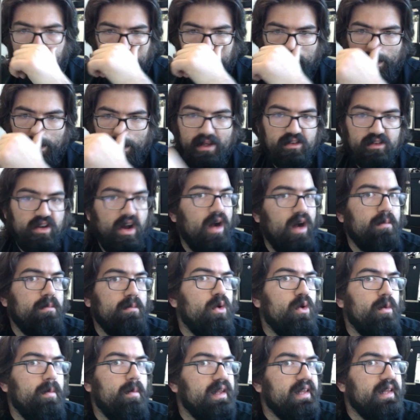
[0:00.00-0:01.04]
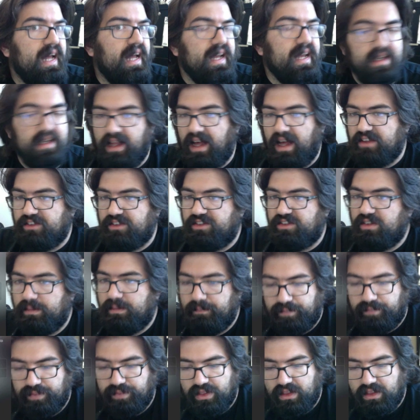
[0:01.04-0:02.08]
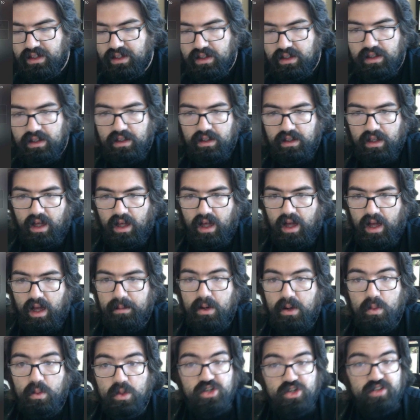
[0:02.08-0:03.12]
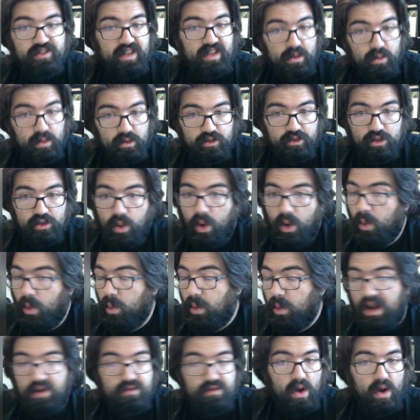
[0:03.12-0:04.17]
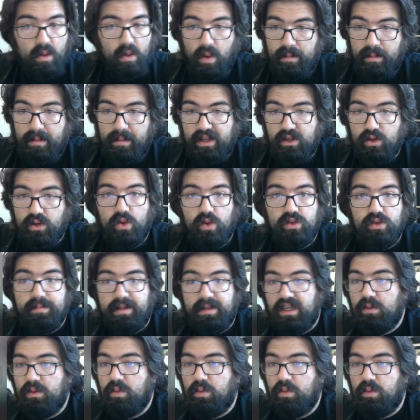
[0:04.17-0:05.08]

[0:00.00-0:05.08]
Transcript: We can talk more about that in class. Which is equal to whatever I want my goal to be.